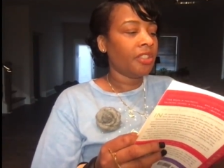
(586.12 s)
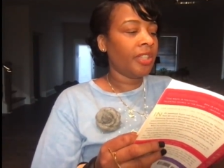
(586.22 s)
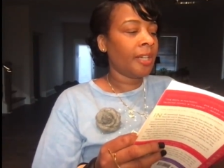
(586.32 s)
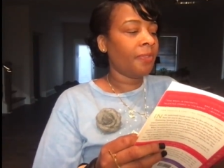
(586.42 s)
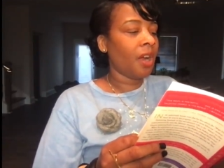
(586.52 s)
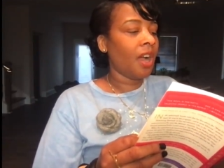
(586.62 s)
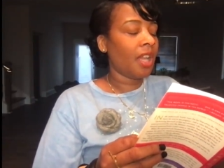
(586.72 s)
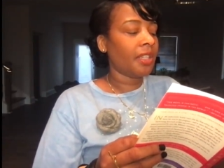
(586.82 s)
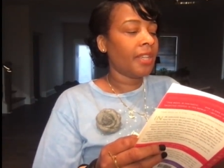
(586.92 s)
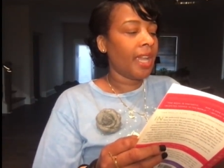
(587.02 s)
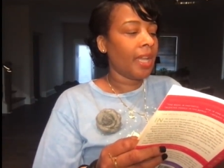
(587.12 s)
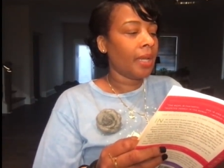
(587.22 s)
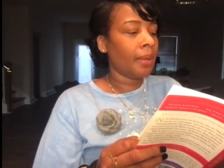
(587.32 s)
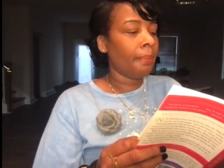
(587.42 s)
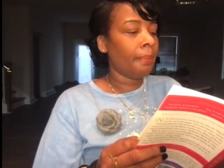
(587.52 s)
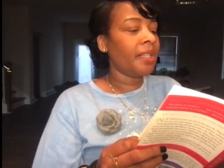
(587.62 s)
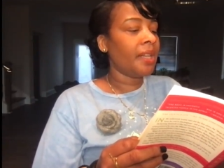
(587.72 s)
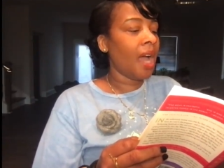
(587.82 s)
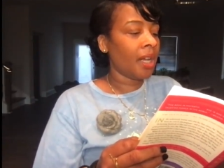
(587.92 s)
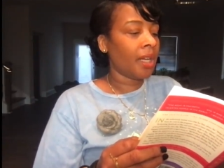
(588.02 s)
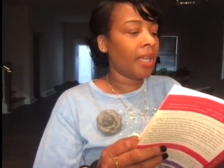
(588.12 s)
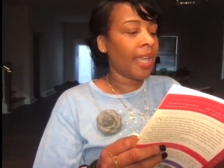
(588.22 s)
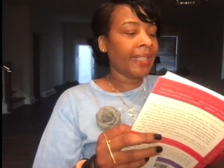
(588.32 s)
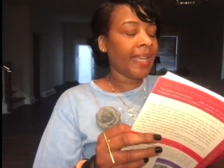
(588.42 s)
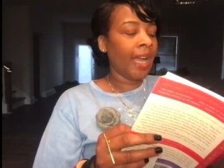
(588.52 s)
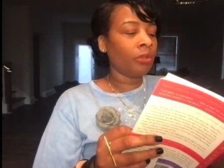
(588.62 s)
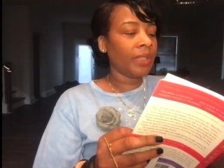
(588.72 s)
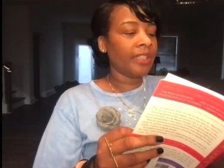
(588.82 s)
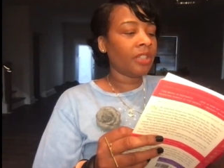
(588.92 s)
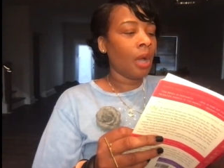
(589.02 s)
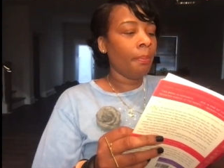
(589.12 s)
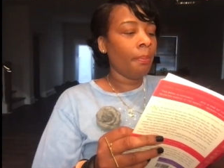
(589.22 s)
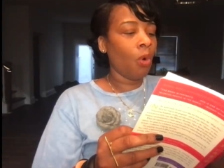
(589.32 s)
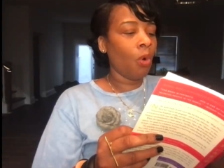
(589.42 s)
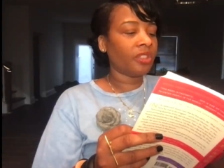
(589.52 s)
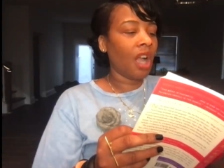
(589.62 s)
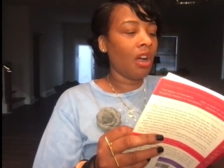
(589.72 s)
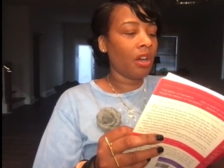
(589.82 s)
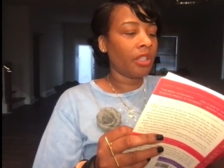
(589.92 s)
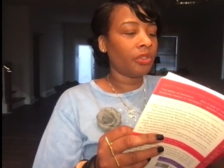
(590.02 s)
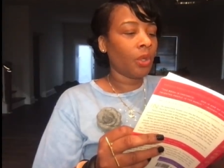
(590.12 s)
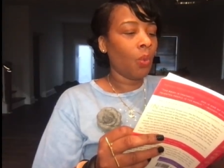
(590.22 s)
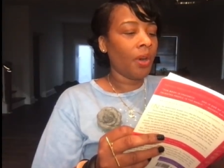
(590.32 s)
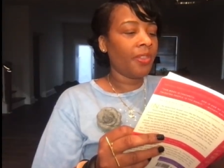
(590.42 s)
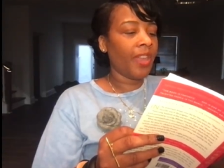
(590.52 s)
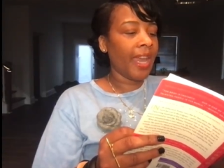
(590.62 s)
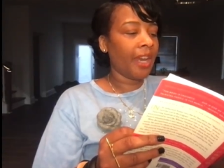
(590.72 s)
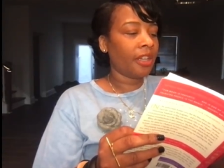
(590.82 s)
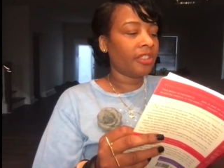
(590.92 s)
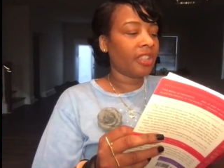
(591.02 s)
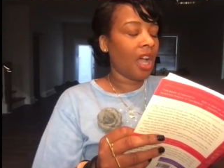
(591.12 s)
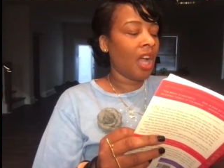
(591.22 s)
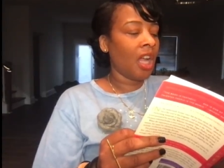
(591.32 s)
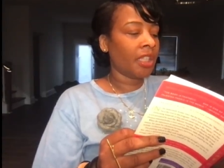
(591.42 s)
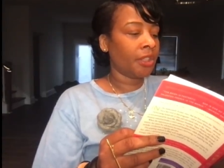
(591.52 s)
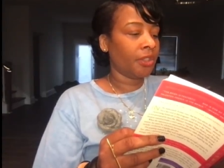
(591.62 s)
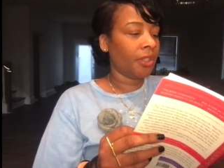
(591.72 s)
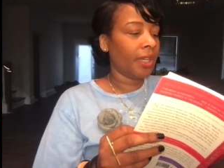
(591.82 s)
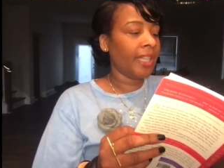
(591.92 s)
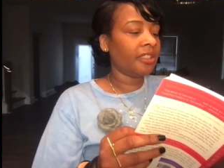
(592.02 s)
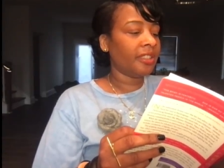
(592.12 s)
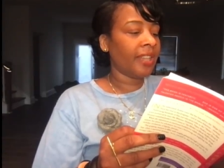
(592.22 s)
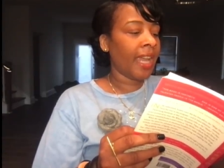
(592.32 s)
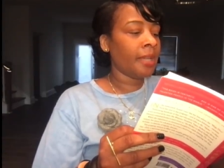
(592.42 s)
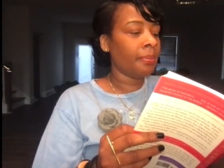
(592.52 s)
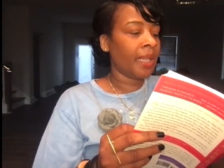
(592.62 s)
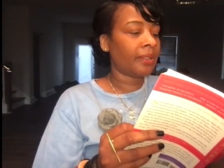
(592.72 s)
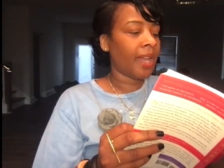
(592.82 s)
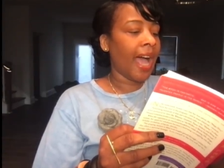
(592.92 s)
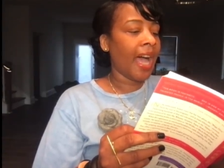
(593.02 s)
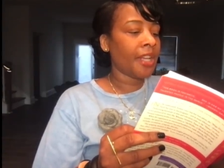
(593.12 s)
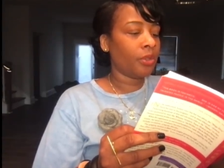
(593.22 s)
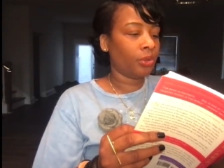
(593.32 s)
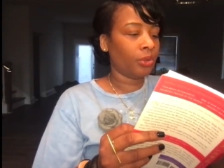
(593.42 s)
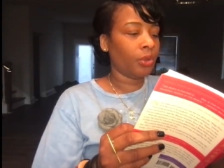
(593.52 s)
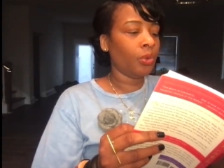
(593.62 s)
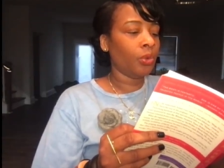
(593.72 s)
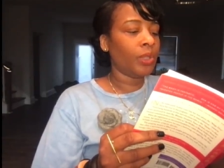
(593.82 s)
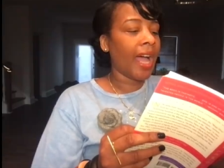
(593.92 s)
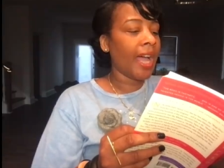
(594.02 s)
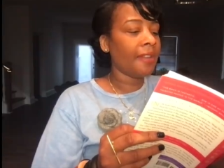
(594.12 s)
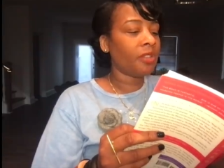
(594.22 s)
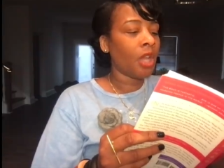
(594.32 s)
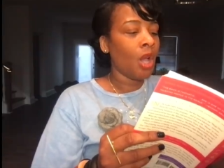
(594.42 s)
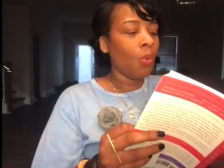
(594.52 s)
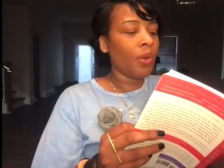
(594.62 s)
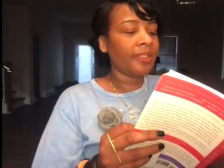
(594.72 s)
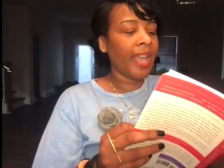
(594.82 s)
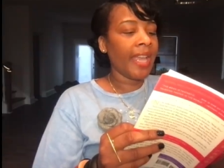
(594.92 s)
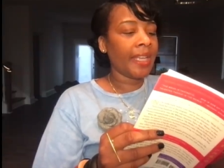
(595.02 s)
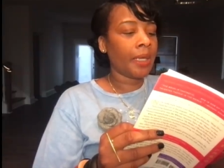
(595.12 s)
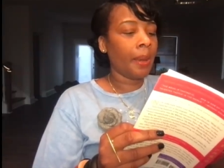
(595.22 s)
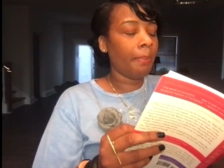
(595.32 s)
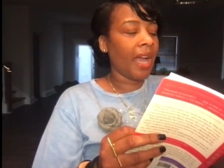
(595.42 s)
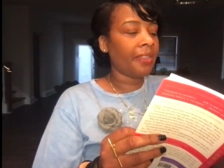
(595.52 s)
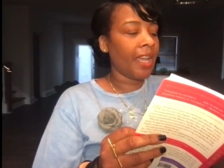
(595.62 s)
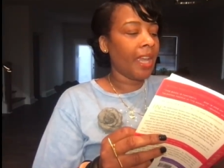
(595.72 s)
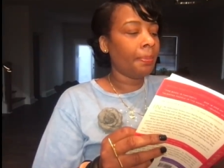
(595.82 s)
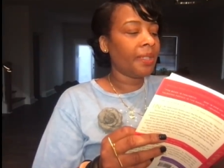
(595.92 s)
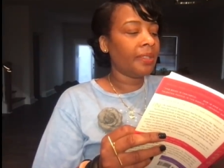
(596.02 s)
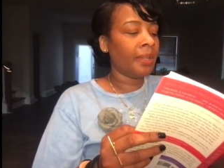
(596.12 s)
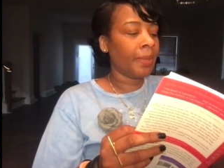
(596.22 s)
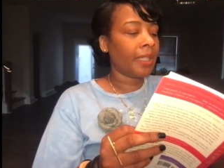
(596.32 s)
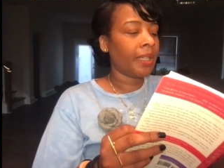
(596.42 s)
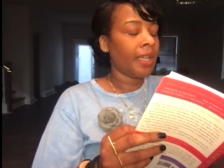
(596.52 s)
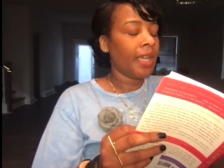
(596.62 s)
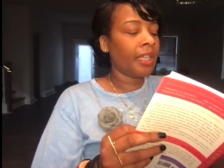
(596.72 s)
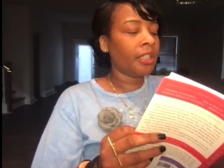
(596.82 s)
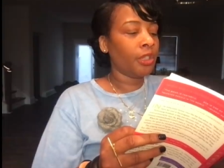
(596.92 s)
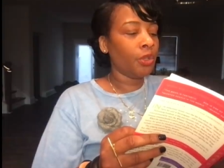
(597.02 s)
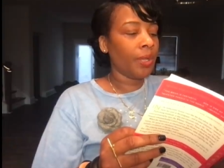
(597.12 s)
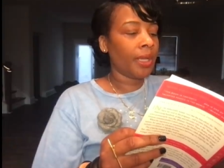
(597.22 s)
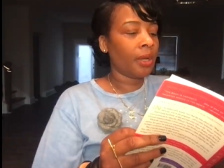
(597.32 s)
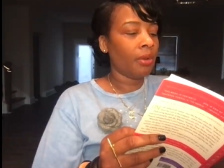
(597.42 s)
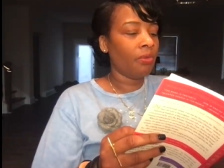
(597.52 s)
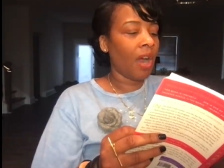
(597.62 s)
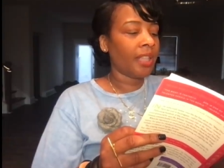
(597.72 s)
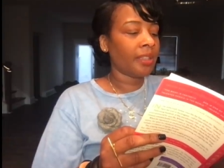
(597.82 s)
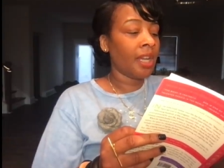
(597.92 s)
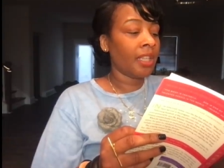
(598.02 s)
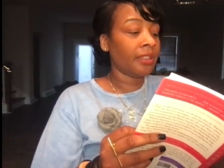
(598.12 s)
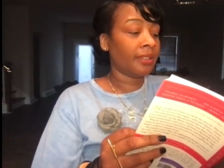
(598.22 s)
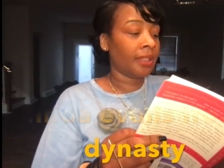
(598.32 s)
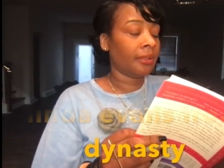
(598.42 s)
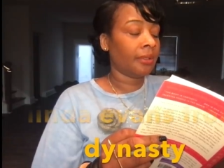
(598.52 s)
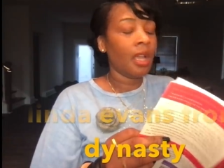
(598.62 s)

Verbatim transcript: Jennifer Holliday, Madonna, and countless more stars were there to honor entertainment idols whose lives were taken by the epidemic, including Rock Hudson.